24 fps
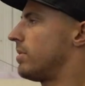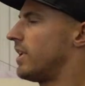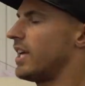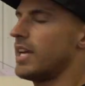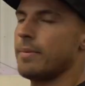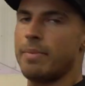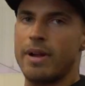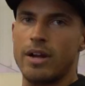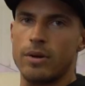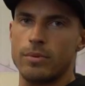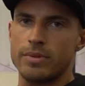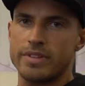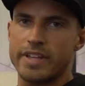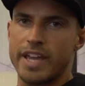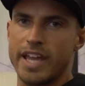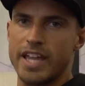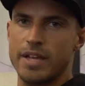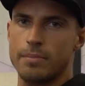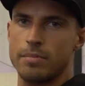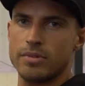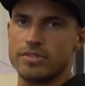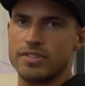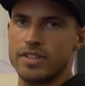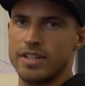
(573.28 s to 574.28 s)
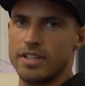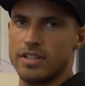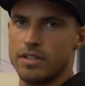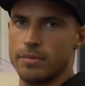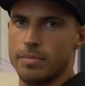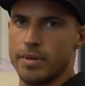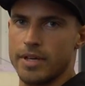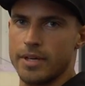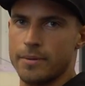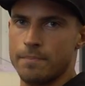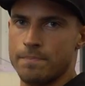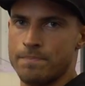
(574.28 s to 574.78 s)
play about with cables a little
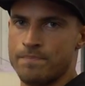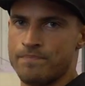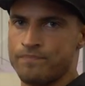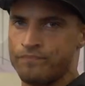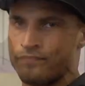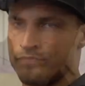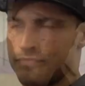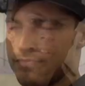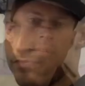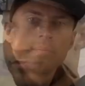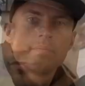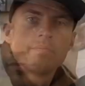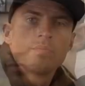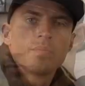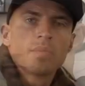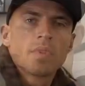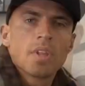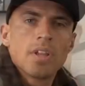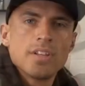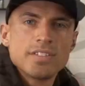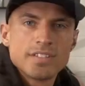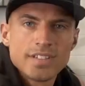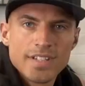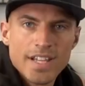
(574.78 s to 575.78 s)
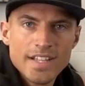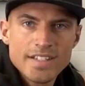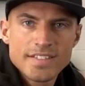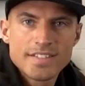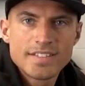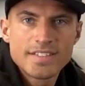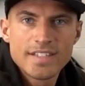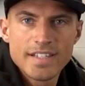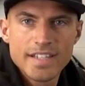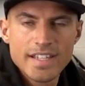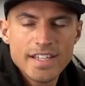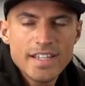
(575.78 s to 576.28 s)
bit. So let's
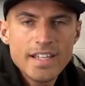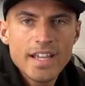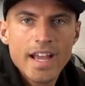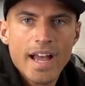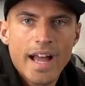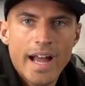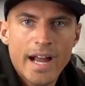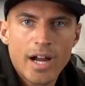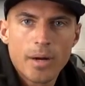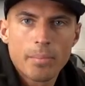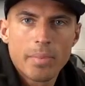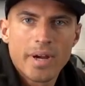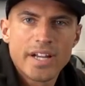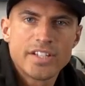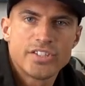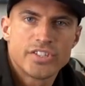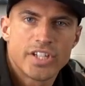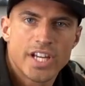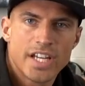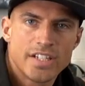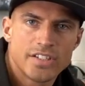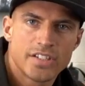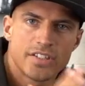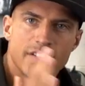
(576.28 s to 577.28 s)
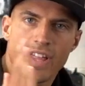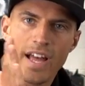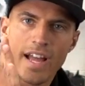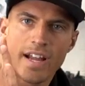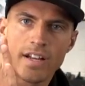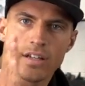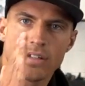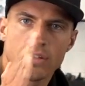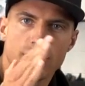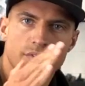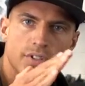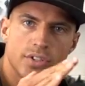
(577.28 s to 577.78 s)
see how by changing the
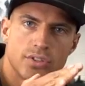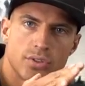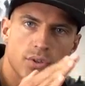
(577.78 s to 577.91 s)
angle of your